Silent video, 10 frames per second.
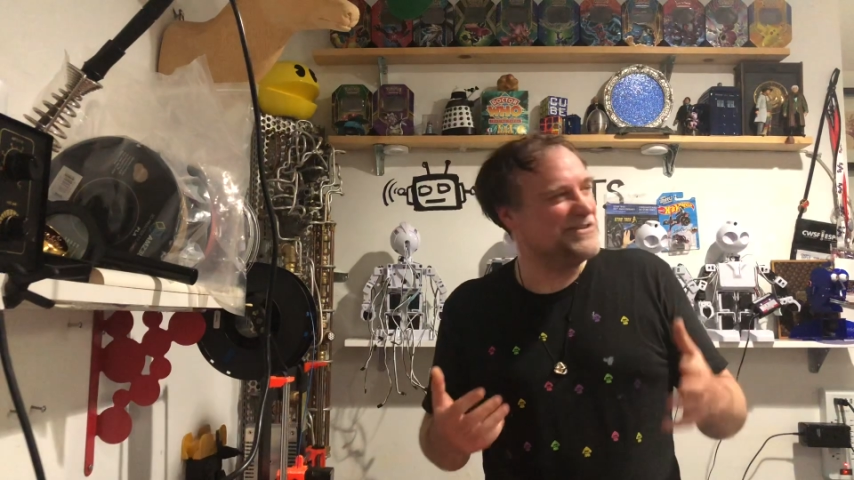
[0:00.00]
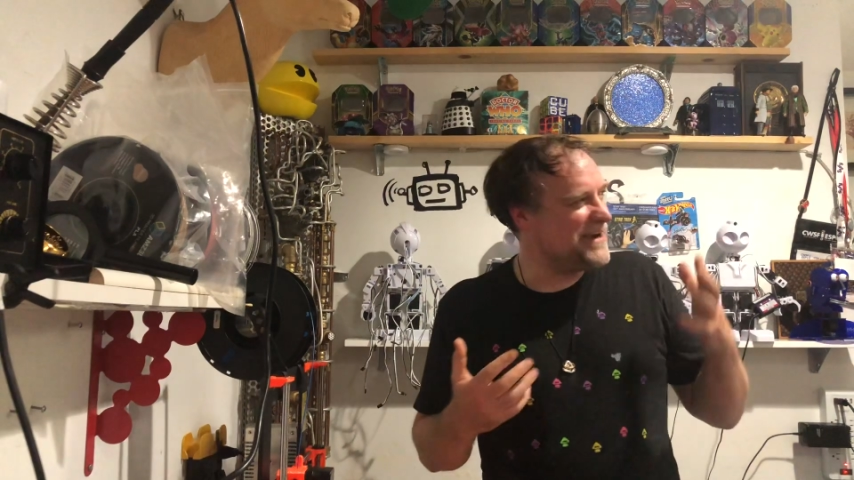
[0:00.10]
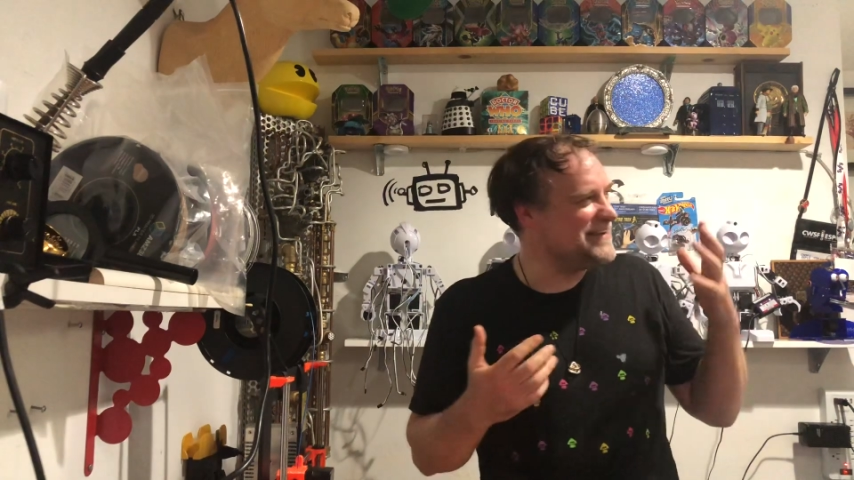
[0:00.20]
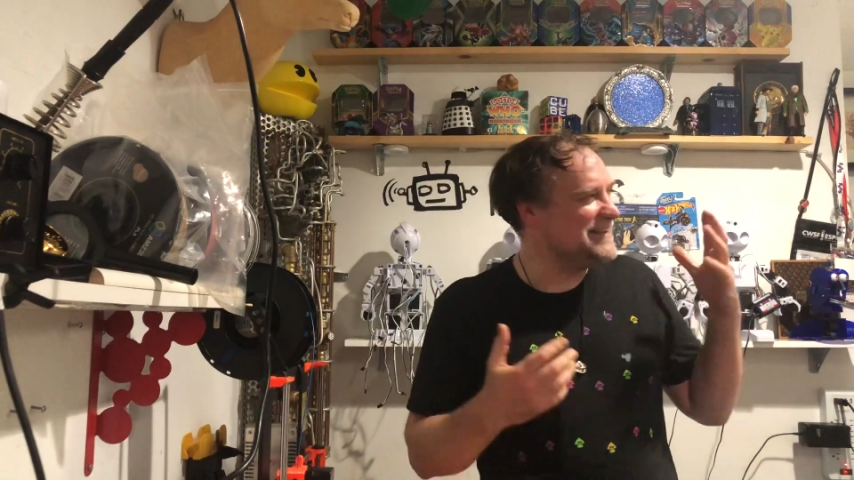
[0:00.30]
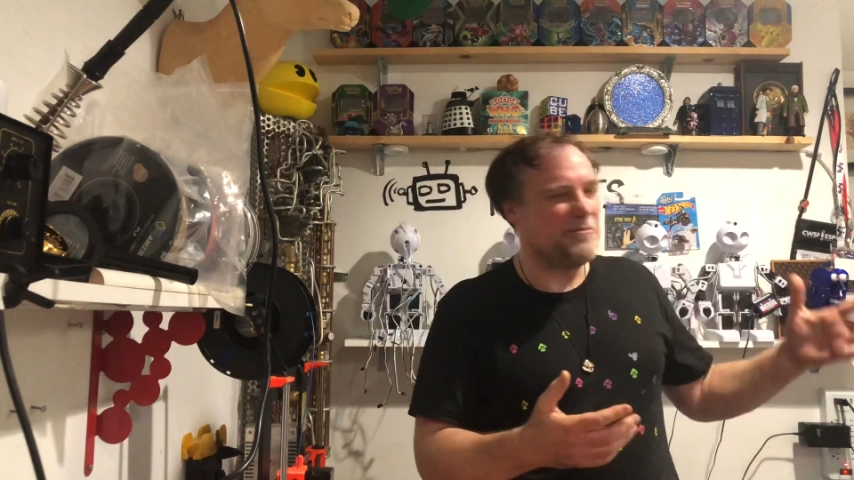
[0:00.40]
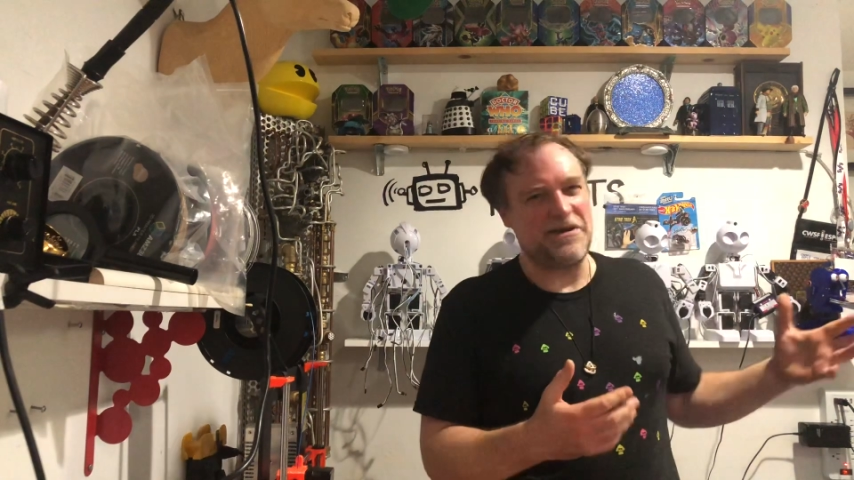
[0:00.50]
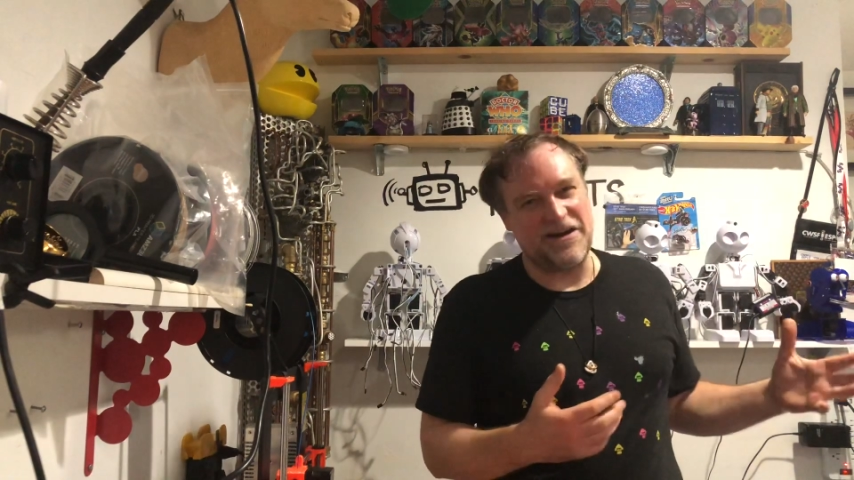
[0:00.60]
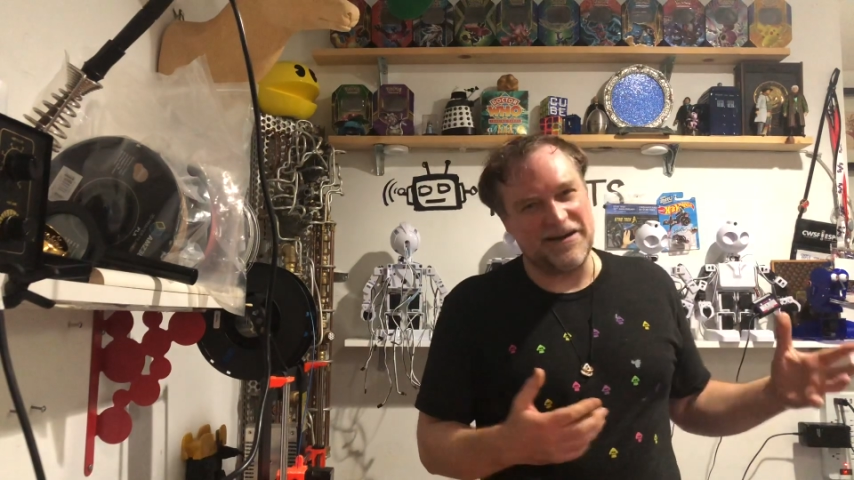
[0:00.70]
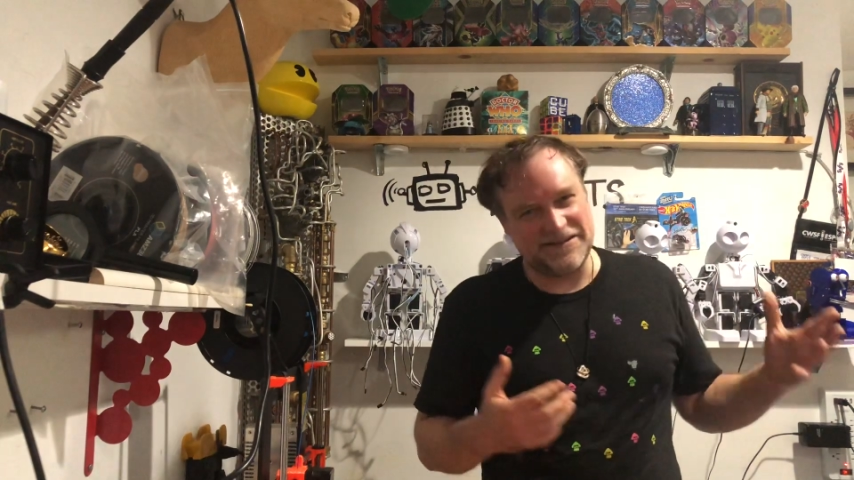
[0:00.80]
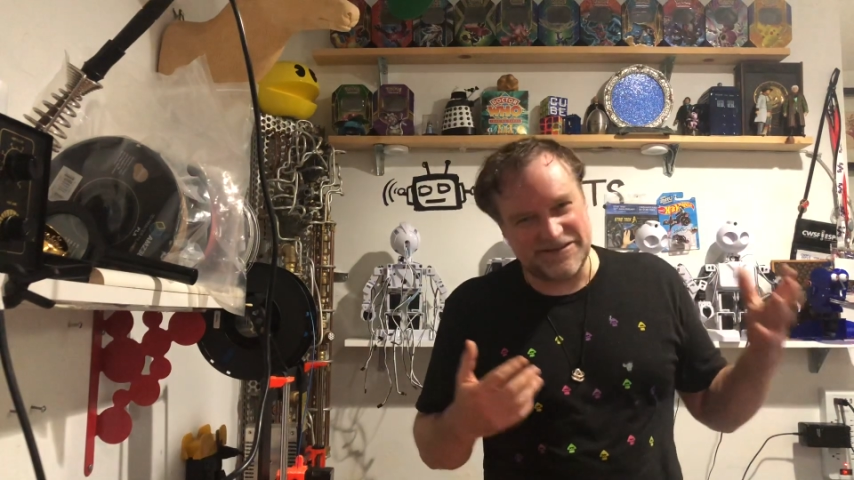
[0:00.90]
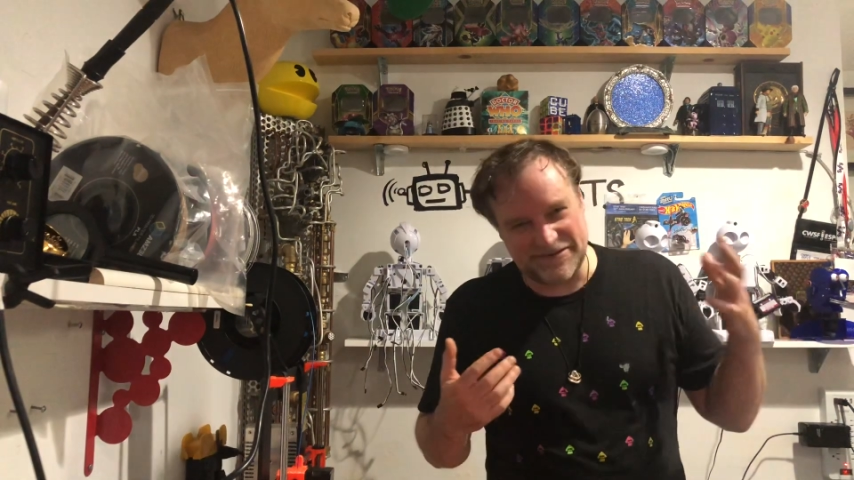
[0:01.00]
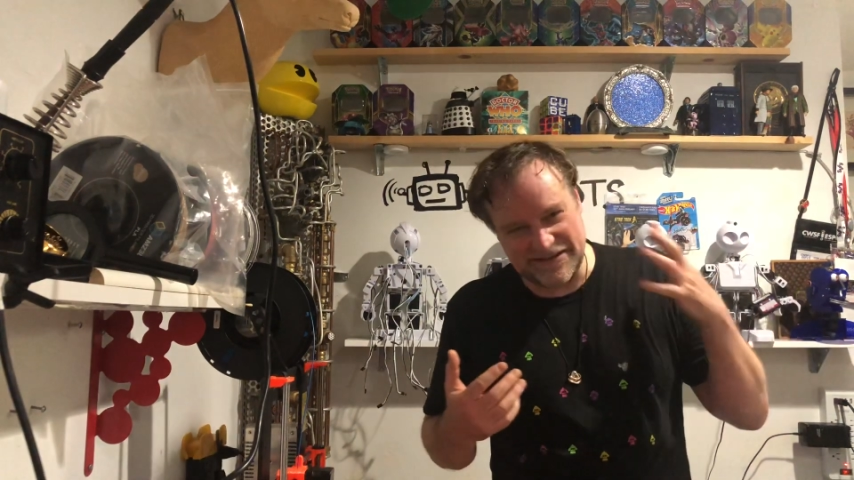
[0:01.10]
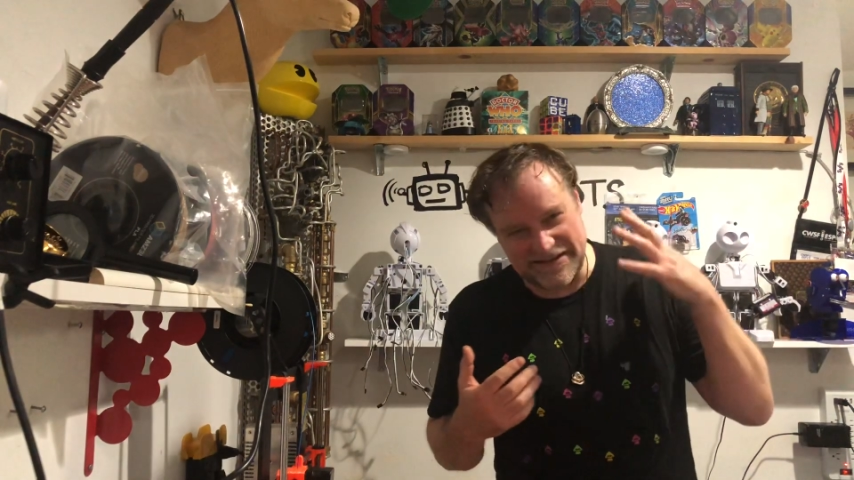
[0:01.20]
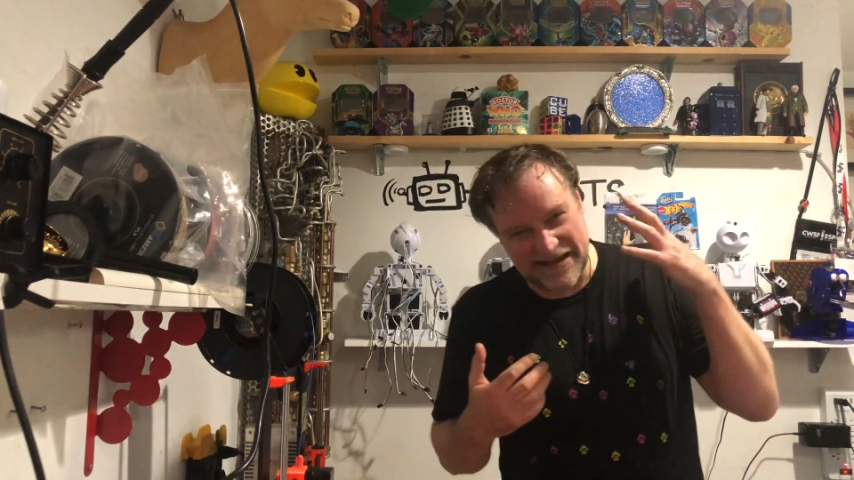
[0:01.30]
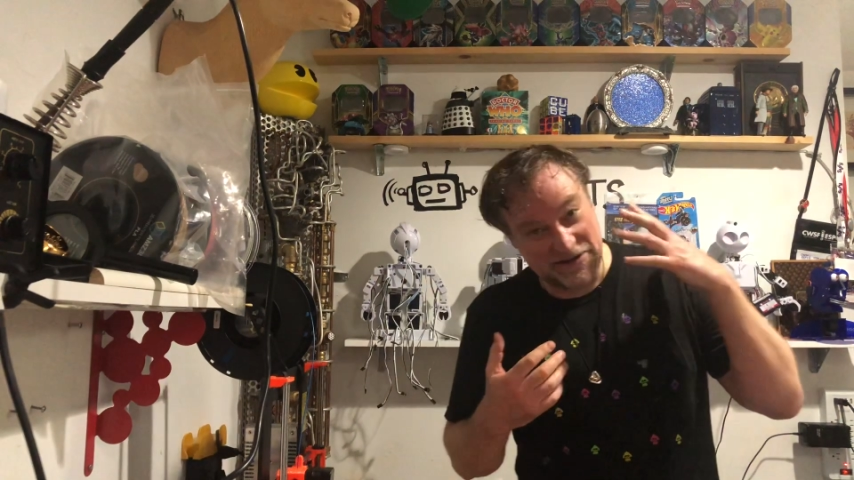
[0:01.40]
tried to get me onto
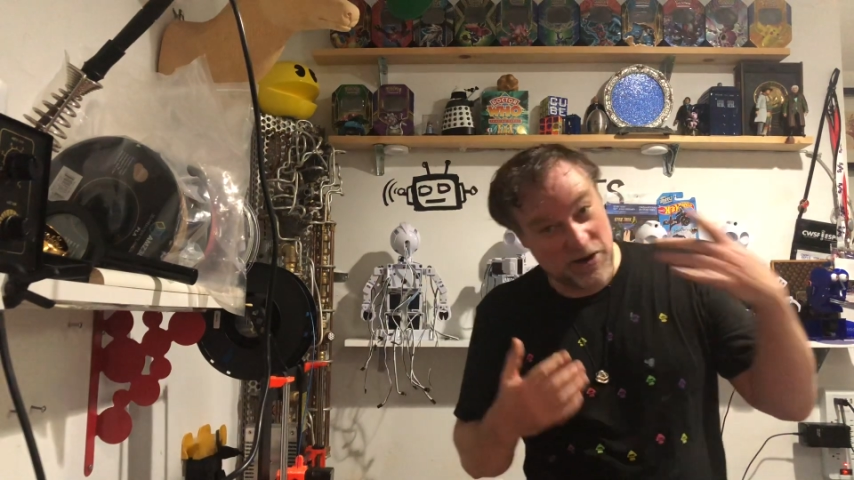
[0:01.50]
the uh,